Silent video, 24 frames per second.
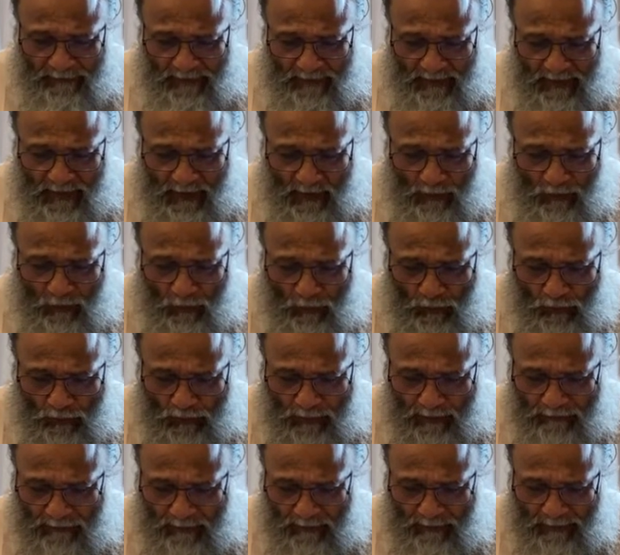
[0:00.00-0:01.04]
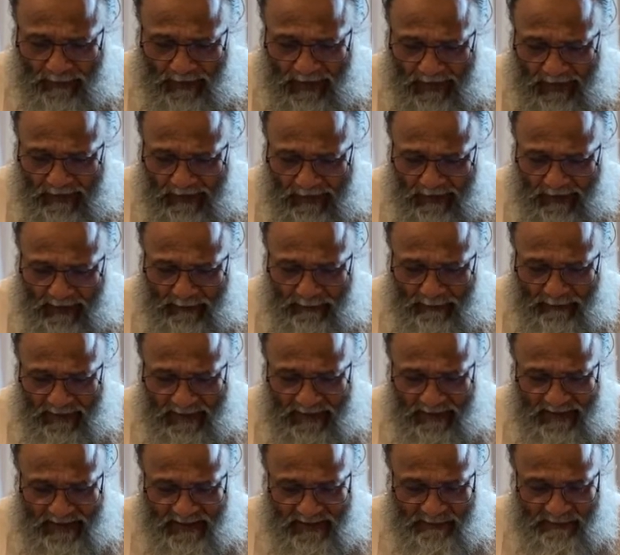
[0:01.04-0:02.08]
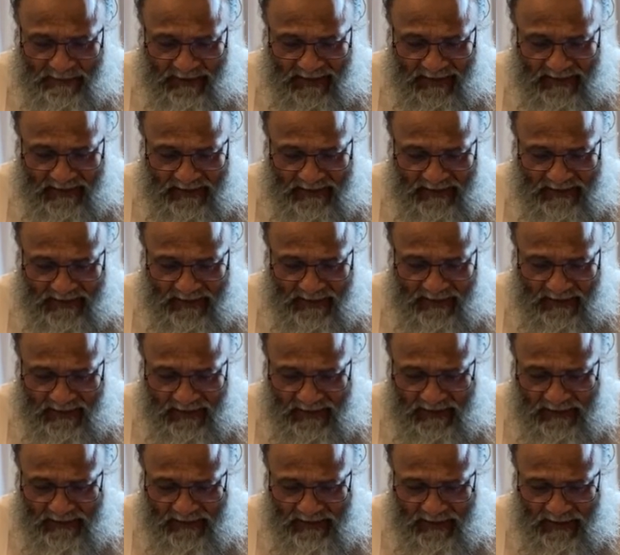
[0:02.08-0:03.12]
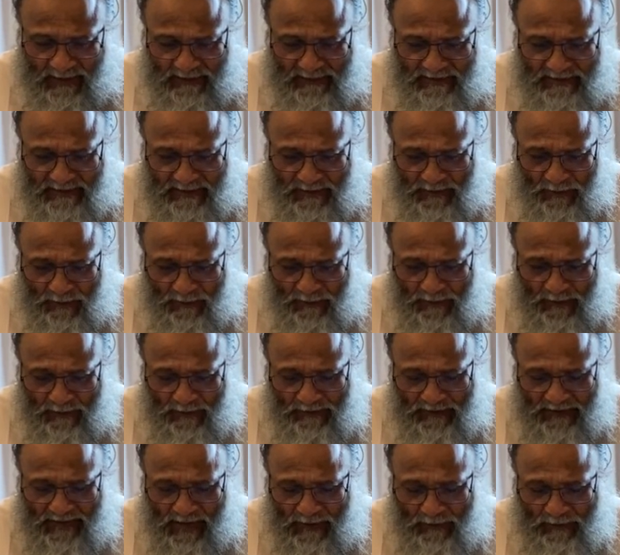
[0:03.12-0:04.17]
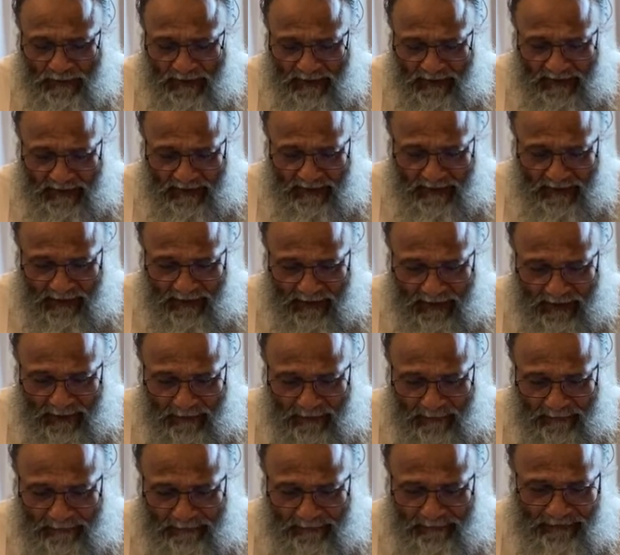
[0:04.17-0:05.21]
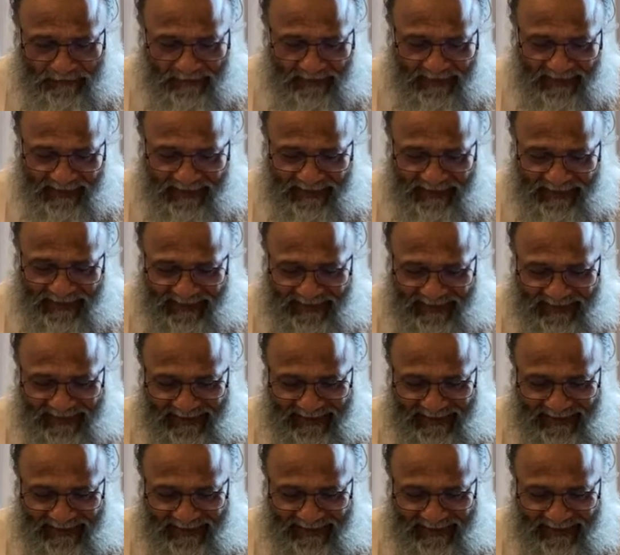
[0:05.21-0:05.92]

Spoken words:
The core of a plantain being space is consumed without eating.